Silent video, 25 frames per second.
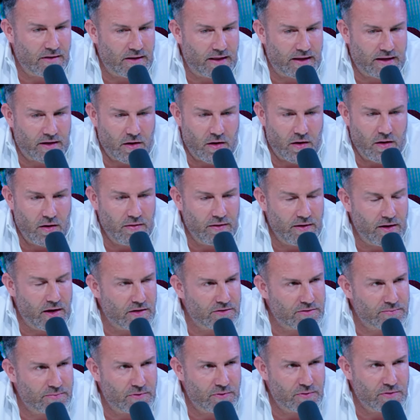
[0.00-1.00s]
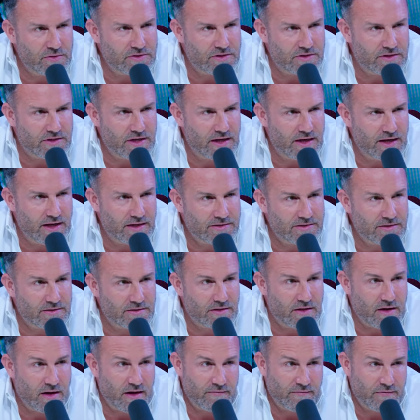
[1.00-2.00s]
like, all the entrepreneurs the
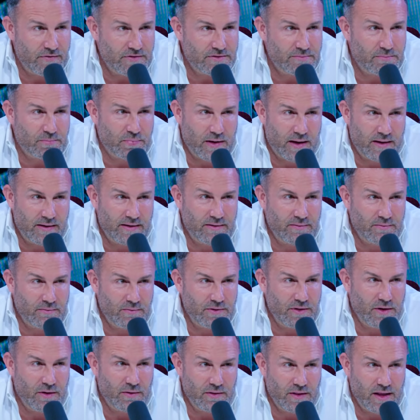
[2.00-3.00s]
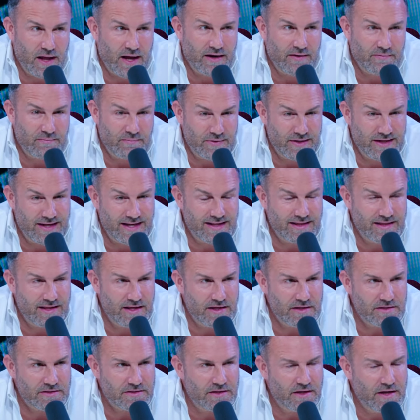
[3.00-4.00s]
10X conference, probably, you know, a lot of them need
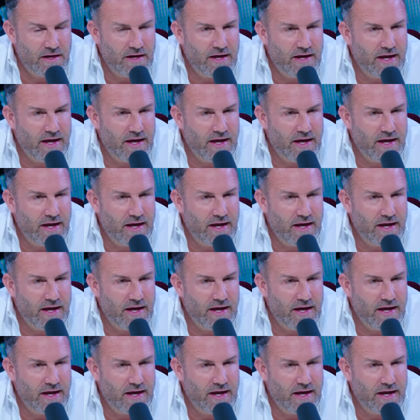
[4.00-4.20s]
this.